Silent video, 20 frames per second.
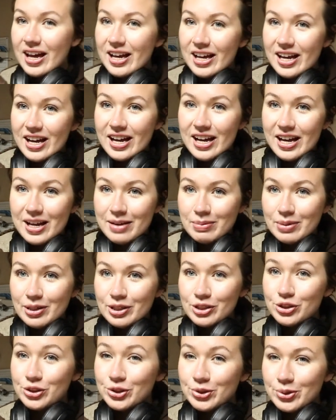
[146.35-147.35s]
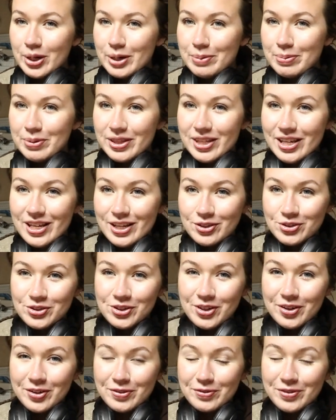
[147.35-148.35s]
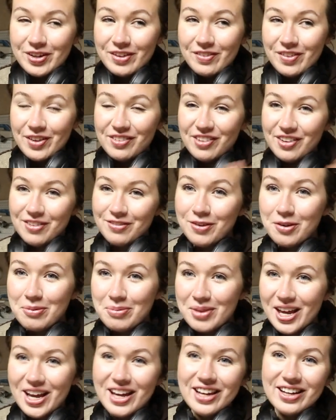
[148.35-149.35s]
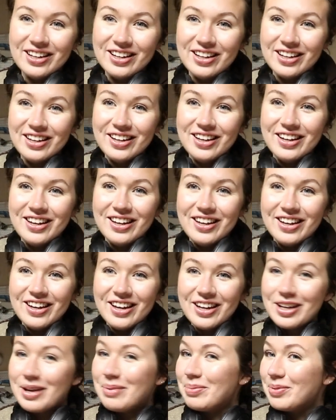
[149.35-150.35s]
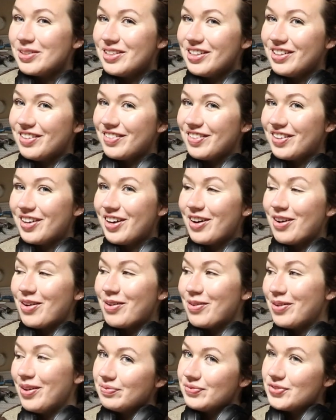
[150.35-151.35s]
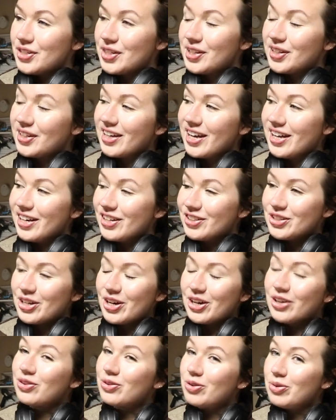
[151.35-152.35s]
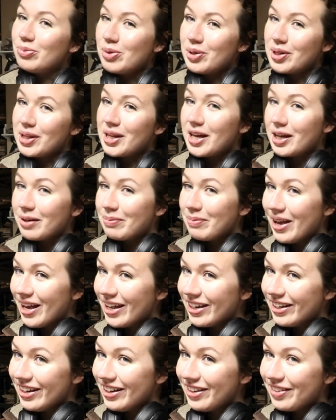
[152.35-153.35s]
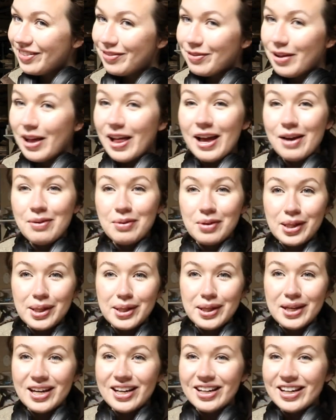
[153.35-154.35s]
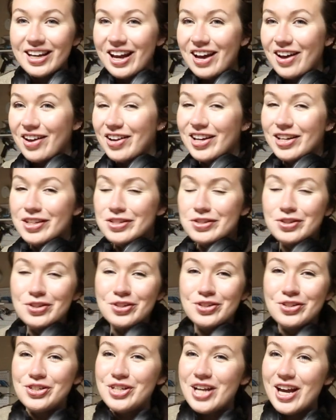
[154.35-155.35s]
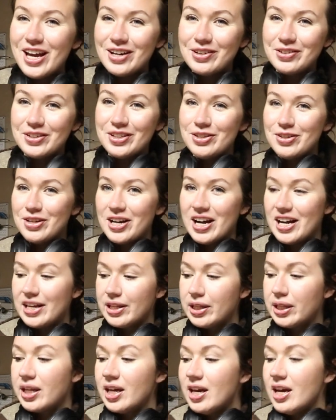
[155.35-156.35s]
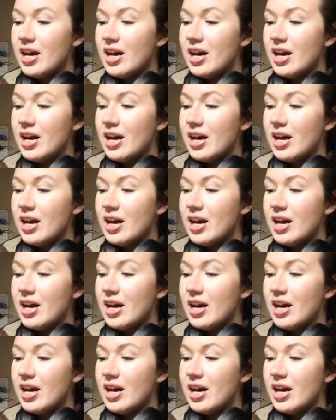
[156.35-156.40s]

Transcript: I'm sure I put the intro in front of this. I filmed that a couple days ago just to kind of talk through Mosaic Madness while I was sitting down and chatting with you guys.